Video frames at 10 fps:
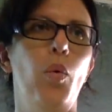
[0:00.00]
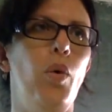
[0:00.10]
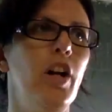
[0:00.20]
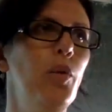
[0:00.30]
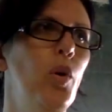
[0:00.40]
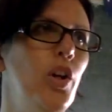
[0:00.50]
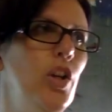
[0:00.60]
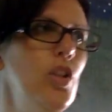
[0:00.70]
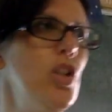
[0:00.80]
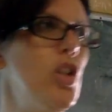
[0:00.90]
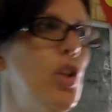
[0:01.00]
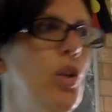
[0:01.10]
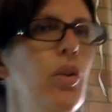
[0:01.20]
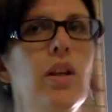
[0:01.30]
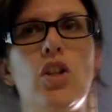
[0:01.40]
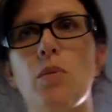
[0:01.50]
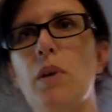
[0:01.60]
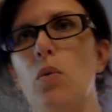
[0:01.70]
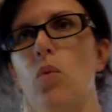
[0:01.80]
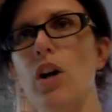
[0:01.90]
What I want you to do is to
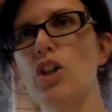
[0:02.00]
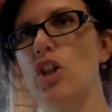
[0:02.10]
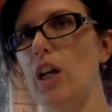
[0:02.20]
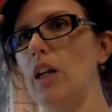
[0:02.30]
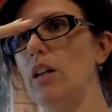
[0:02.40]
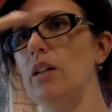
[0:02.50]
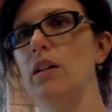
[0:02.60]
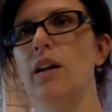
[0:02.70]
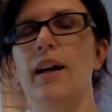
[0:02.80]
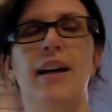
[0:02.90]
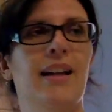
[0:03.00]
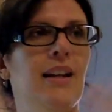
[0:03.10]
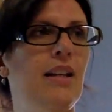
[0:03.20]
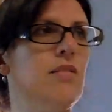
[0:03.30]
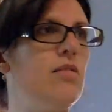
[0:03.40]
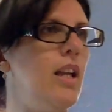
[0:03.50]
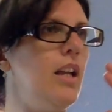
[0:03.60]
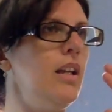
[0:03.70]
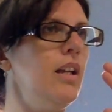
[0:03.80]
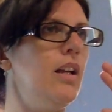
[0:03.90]
be watching, listening,